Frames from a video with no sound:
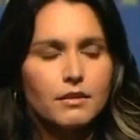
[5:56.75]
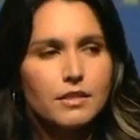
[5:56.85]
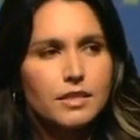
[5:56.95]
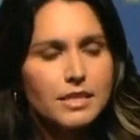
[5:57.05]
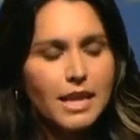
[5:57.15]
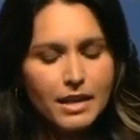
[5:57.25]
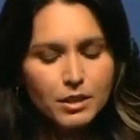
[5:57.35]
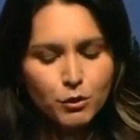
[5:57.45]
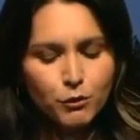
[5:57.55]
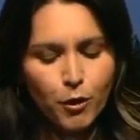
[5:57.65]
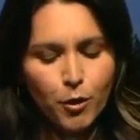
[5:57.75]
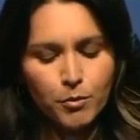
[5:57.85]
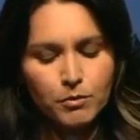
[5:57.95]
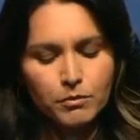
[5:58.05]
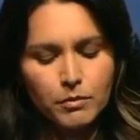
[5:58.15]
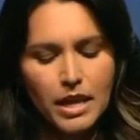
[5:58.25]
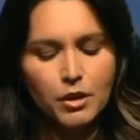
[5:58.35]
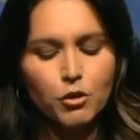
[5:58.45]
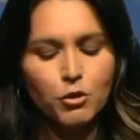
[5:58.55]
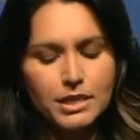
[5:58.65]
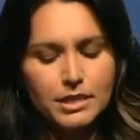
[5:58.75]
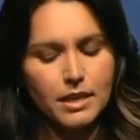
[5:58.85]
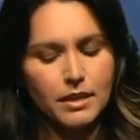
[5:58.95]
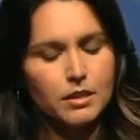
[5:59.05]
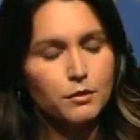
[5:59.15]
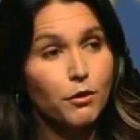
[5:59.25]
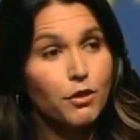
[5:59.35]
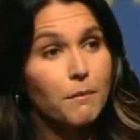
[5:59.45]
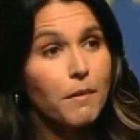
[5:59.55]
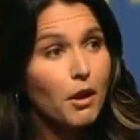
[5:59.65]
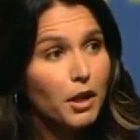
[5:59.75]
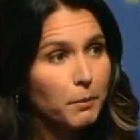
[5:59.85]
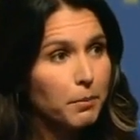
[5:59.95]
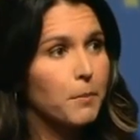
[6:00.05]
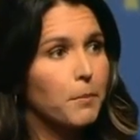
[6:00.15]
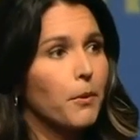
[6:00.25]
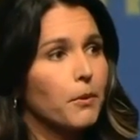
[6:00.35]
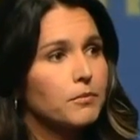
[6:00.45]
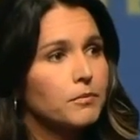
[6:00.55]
this disaster from increasing is for the American people,